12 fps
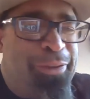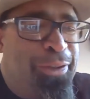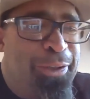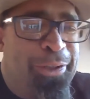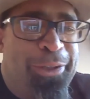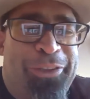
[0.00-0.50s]

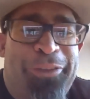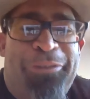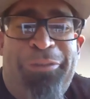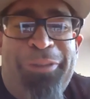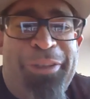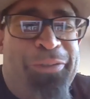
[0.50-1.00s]
thirds and
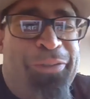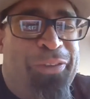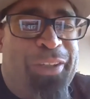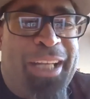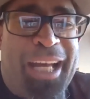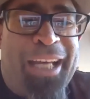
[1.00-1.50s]
fifths
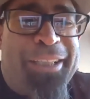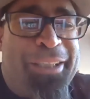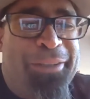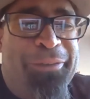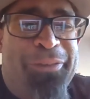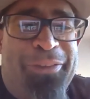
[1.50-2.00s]
and
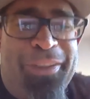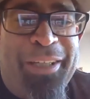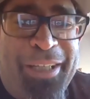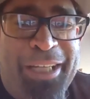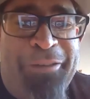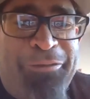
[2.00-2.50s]
octaves
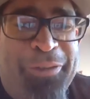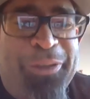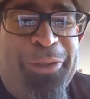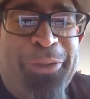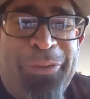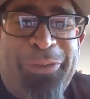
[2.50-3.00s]
and
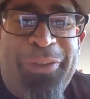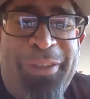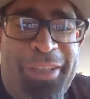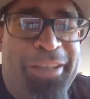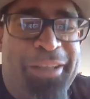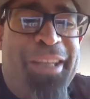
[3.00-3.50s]
fills
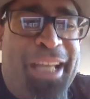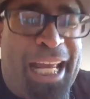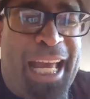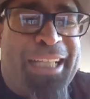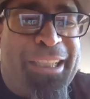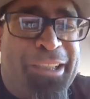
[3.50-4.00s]
that
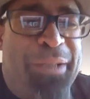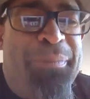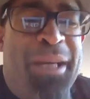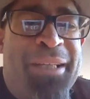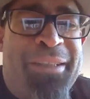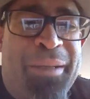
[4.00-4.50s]
actually
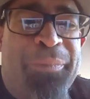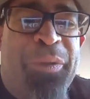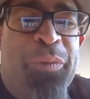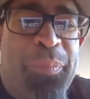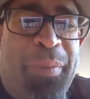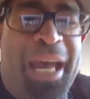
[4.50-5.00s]
meant
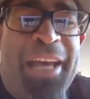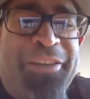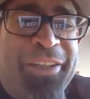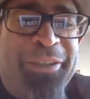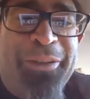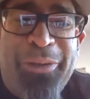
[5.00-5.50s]
something with
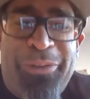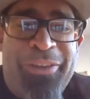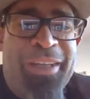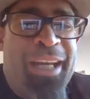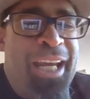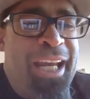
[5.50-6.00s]
passing
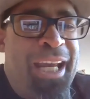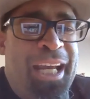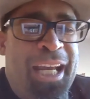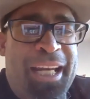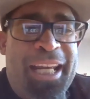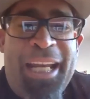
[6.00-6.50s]
notes.
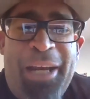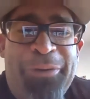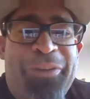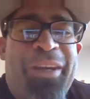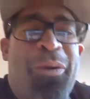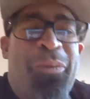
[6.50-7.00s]
And I
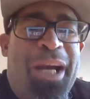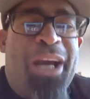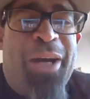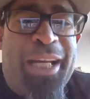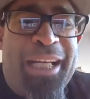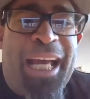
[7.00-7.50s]
was like,
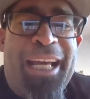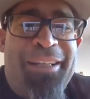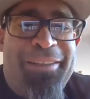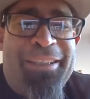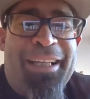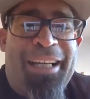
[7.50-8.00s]
wow,
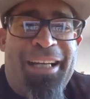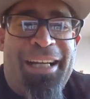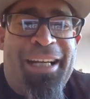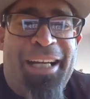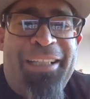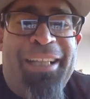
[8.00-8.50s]
I
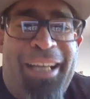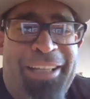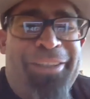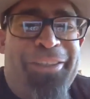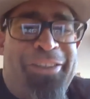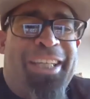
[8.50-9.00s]

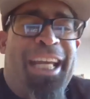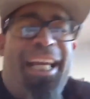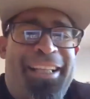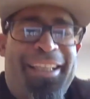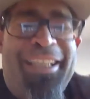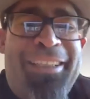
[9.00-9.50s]

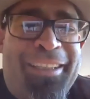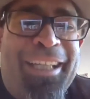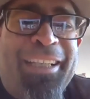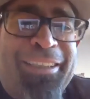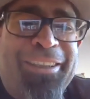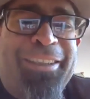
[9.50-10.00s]
understand this.
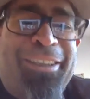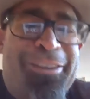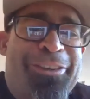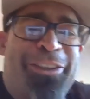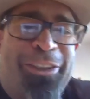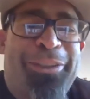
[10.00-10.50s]
Like, this
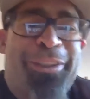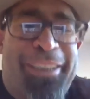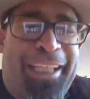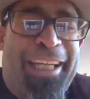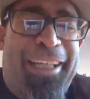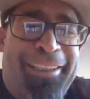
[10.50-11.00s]
dude's doing
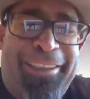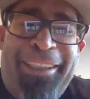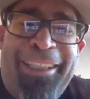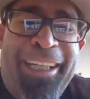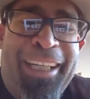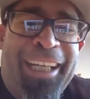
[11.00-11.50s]
things.
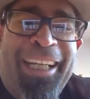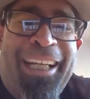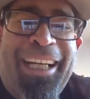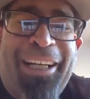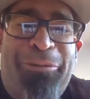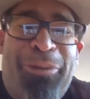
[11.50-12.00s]

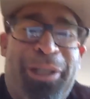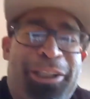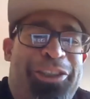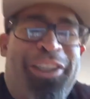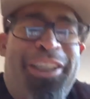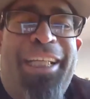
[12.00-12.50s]
Where
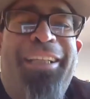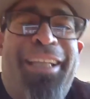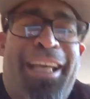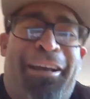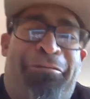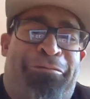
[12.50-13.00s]
did you get
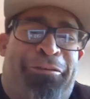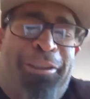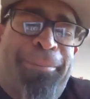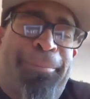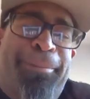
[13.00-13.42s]
that from?